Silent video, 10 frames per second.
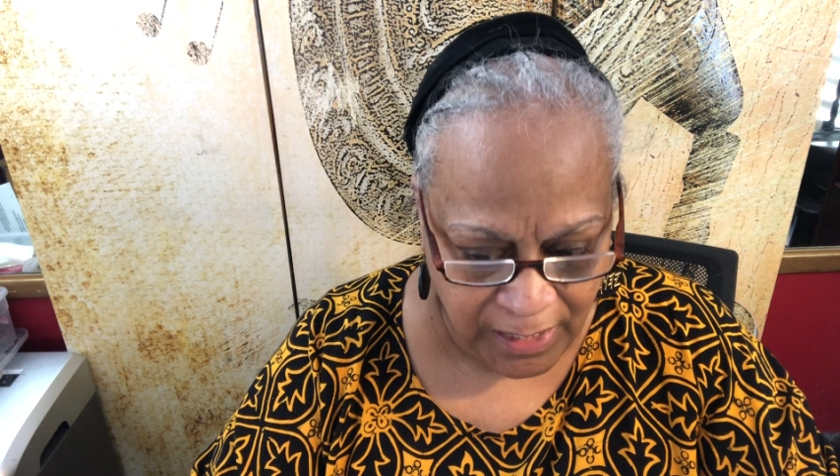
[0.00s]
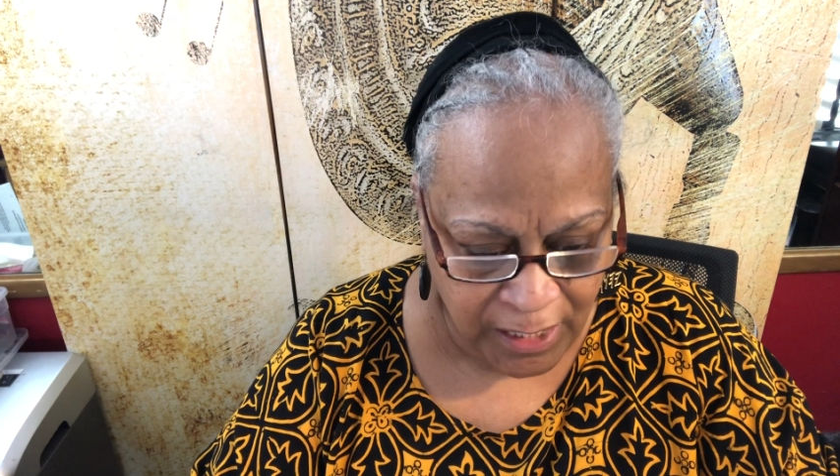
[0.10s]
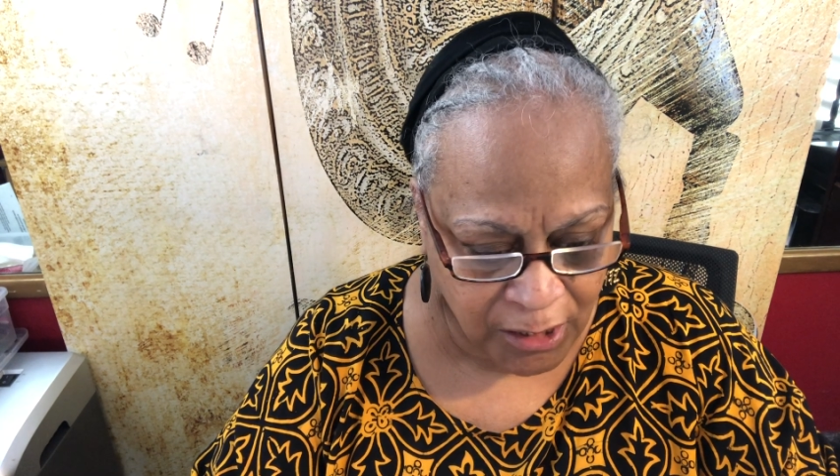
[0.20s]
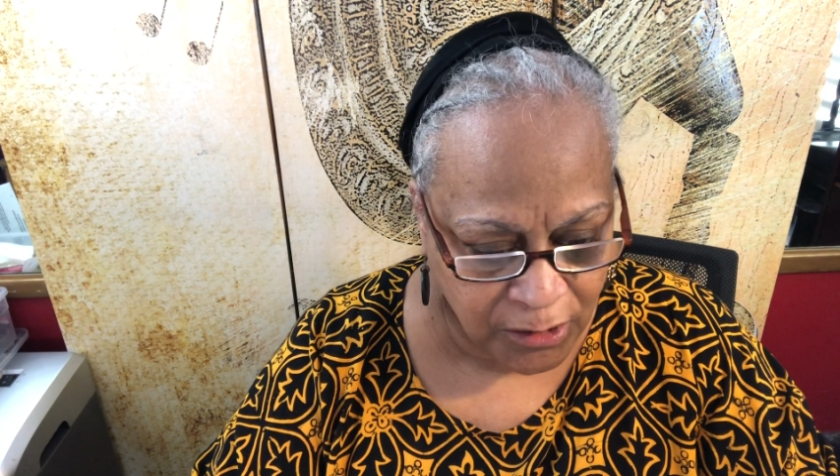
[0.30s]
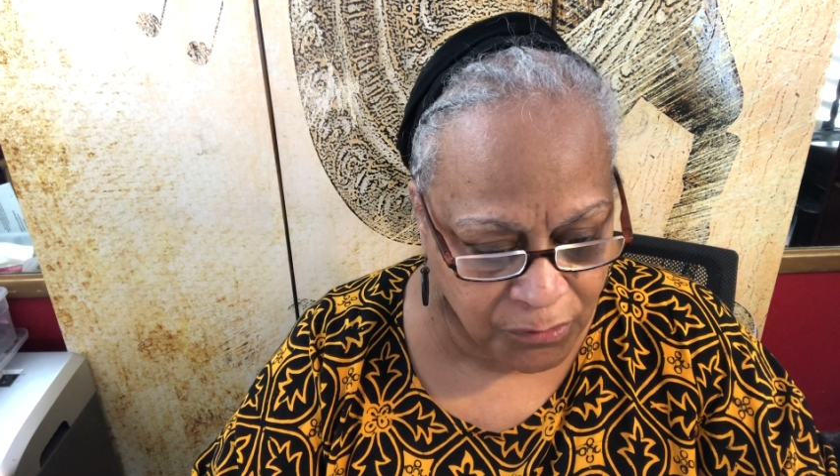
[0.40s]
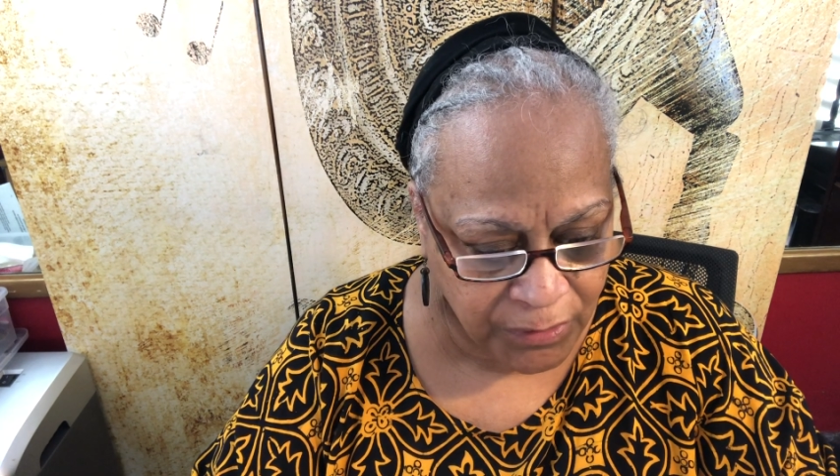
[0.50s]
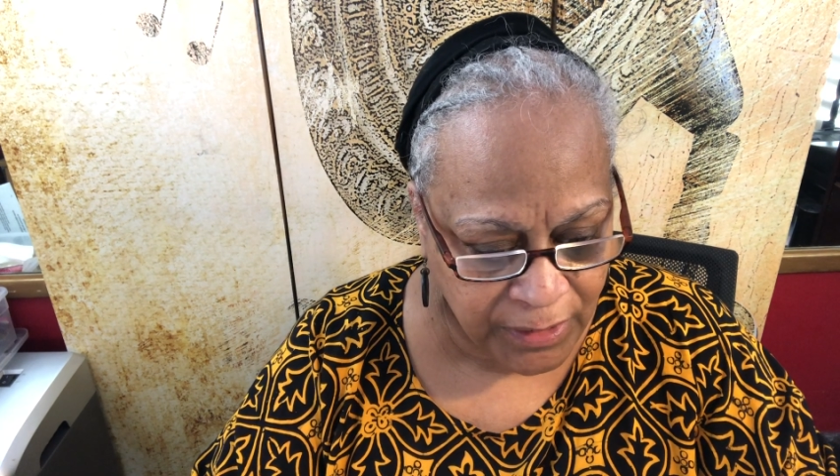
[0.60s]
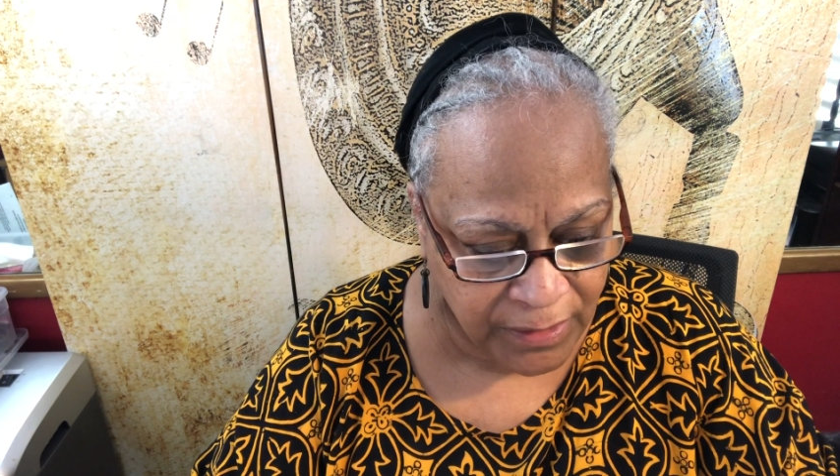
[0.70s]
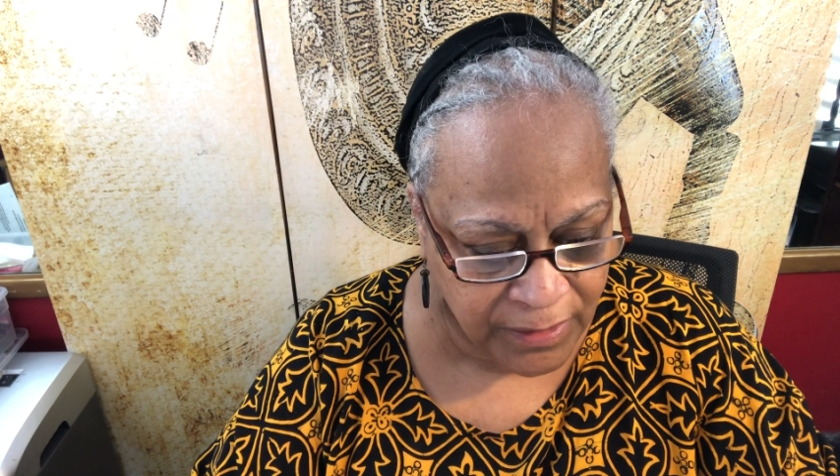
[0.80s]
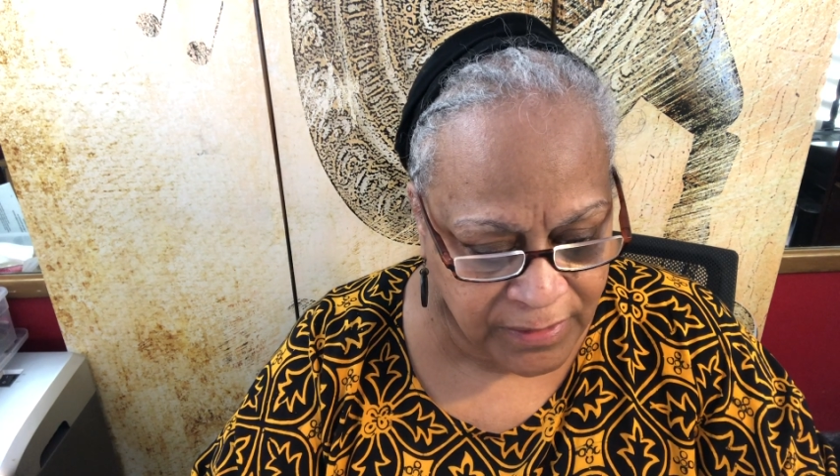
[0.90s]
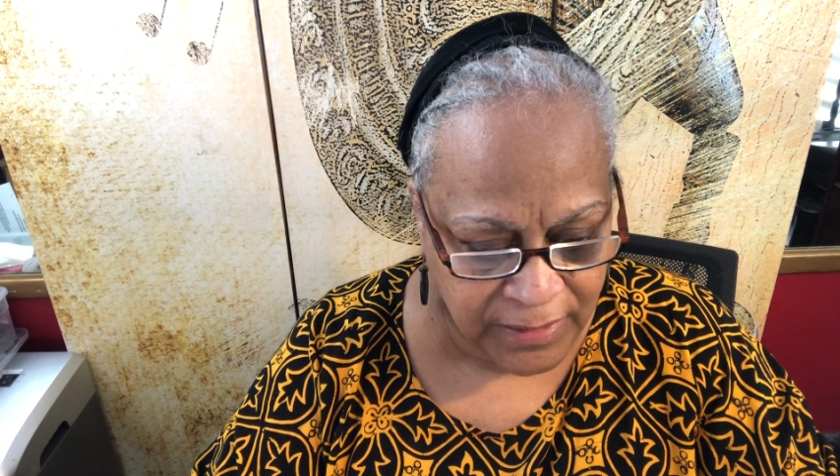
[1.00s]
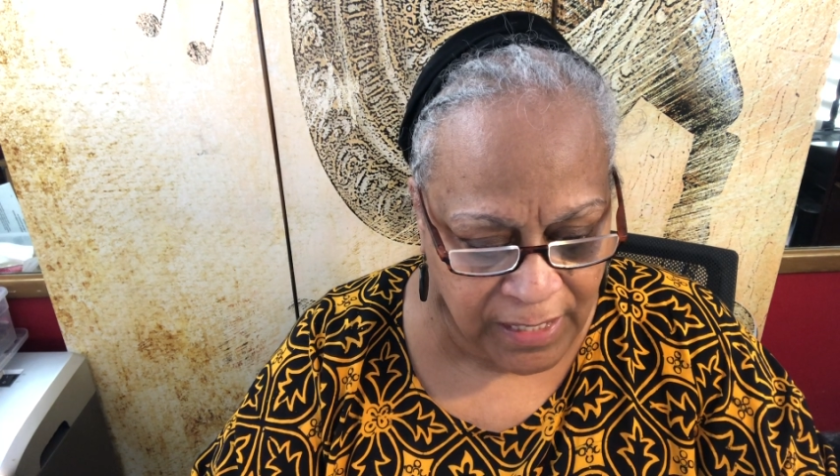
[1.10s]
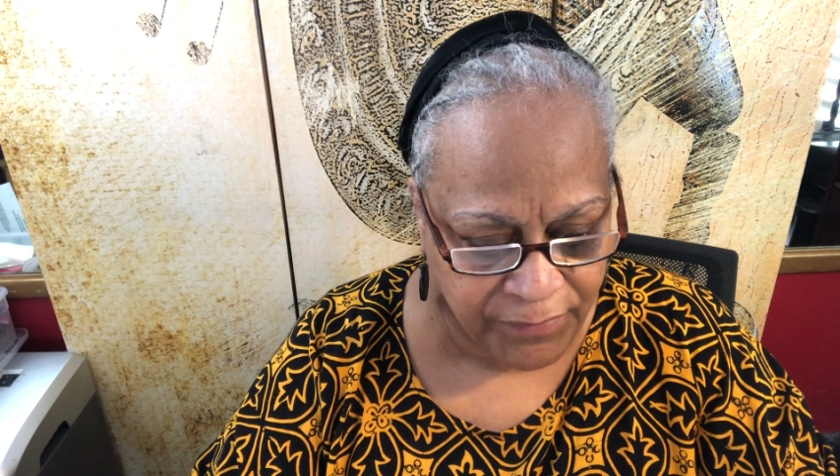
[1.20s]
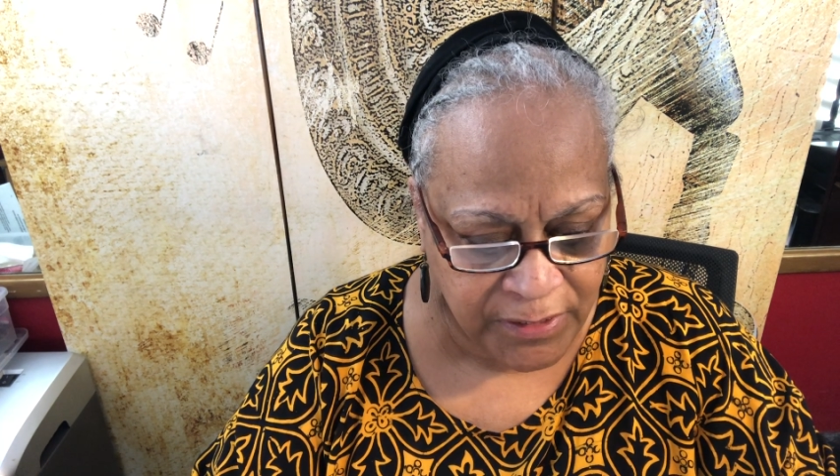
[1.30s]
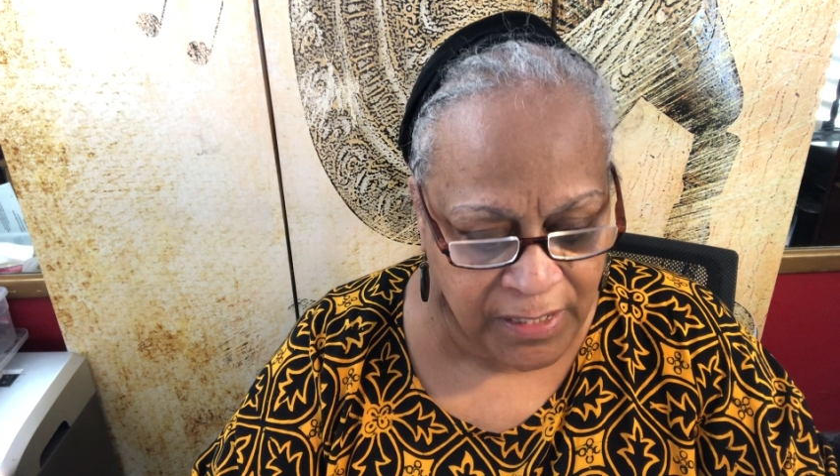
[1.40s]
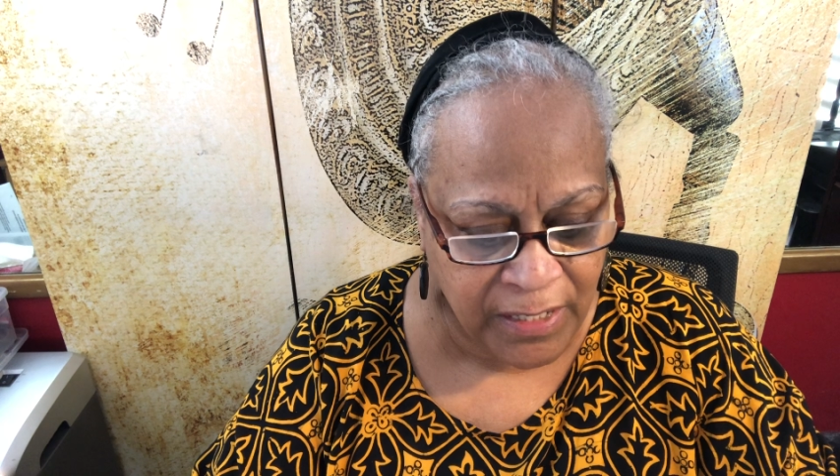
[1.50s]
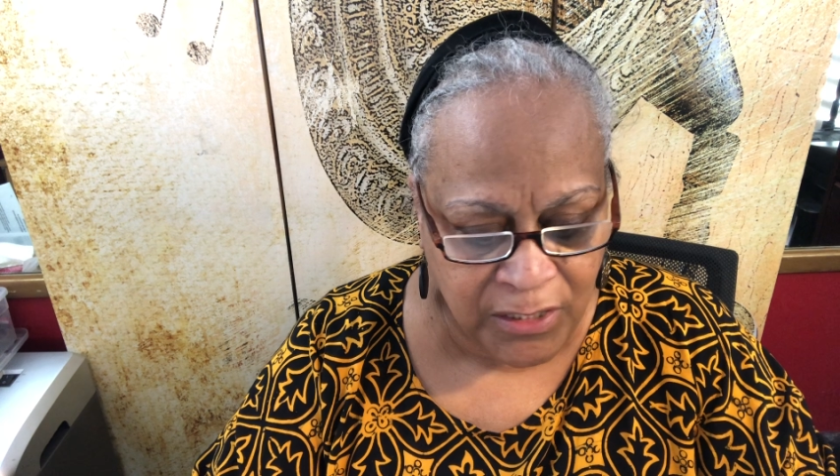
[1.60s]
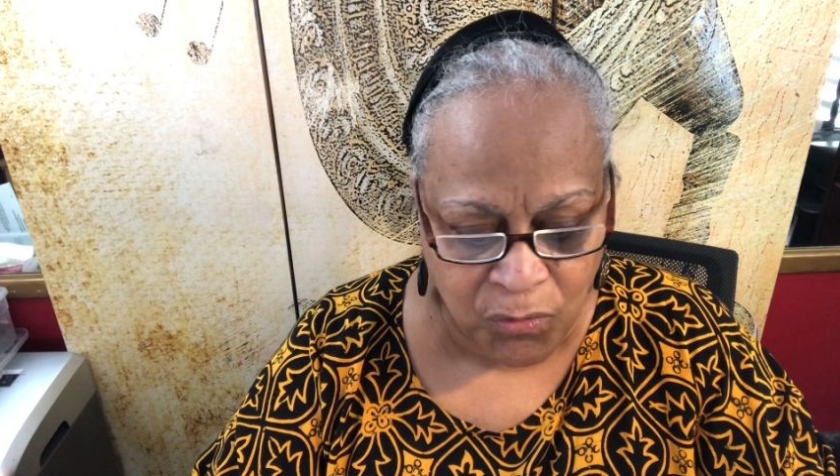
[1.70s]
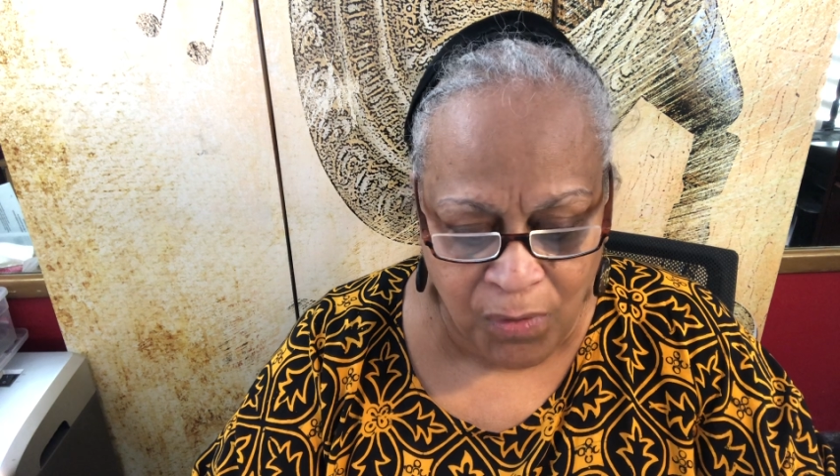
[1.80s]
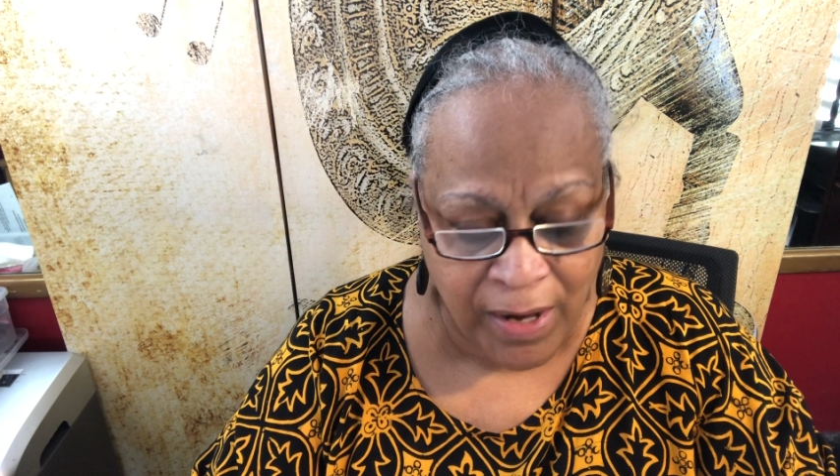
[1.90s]
including the devastating
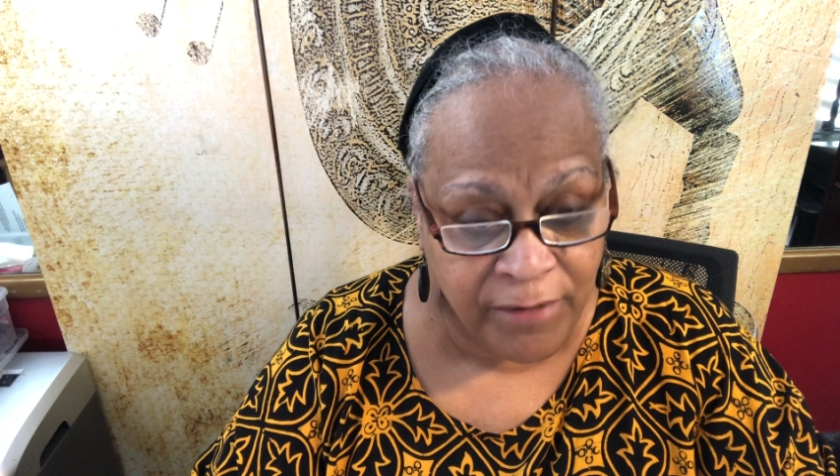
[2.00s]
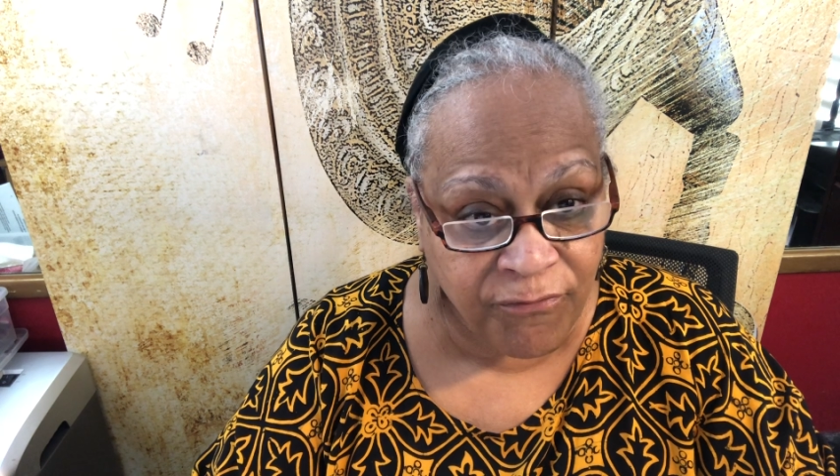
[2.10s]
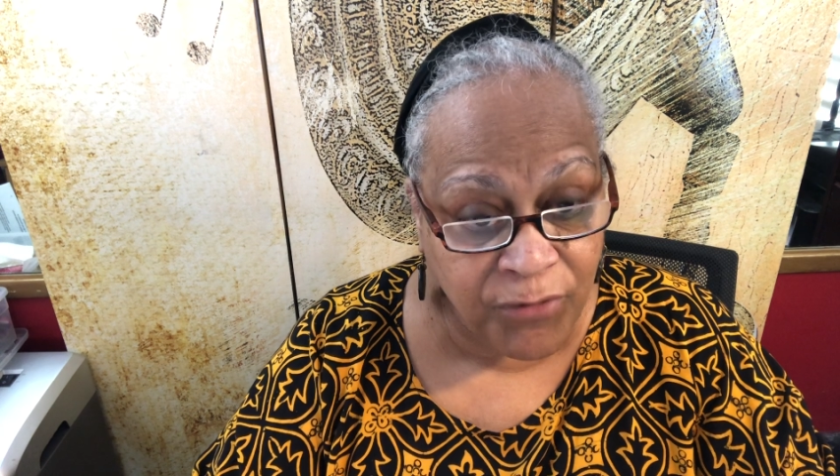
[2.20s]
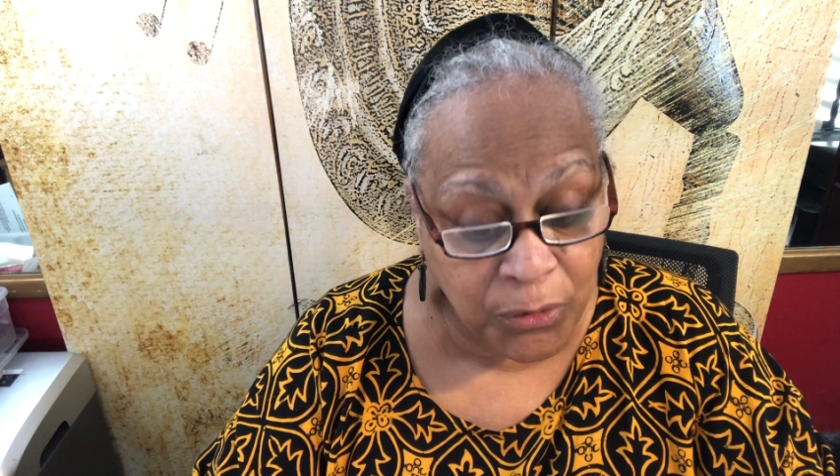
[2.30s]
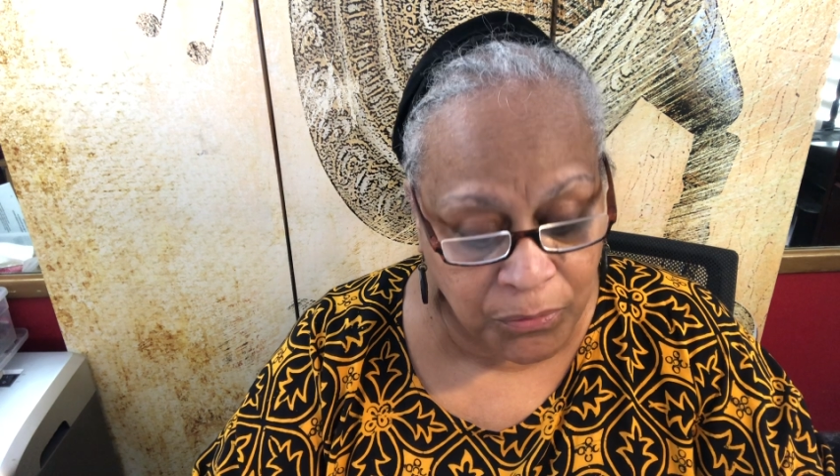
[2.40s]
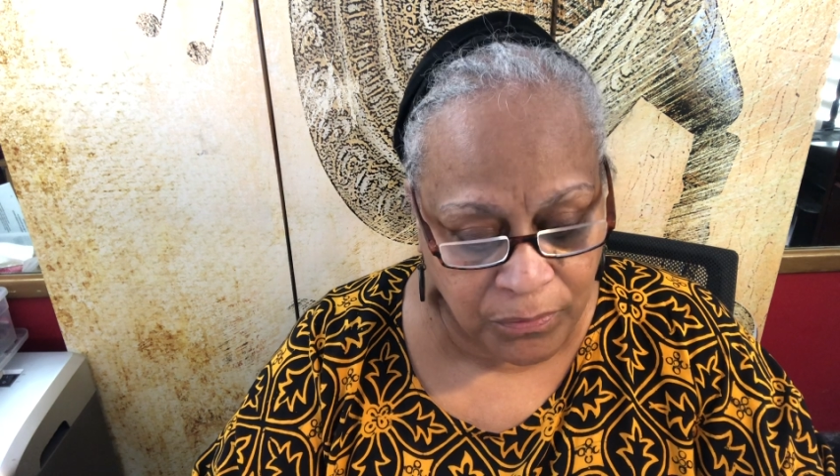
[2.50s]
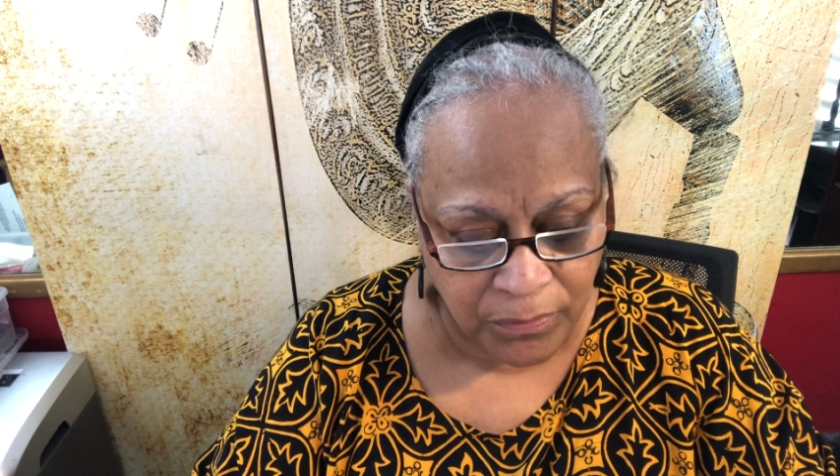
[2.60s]
swine flu